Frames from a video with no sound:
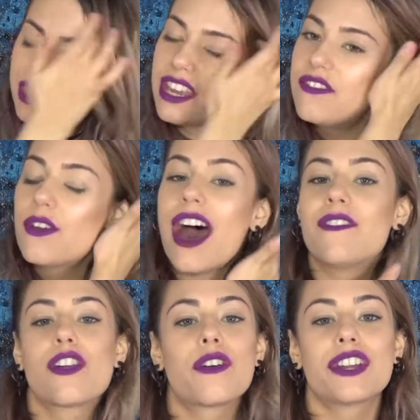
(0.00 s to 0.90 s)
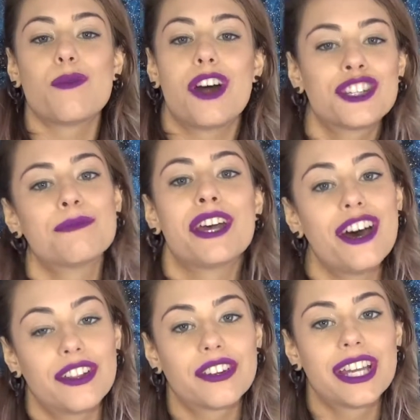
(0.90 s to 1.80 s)
If you haven't already watched my
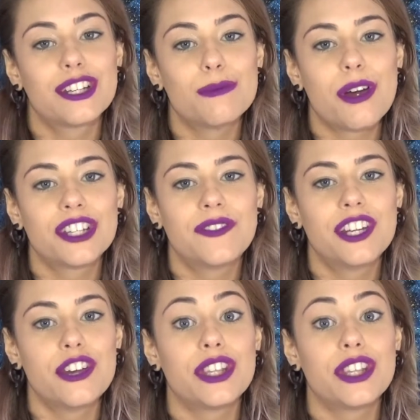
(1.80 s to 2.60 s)
other Kingdom Hearts video,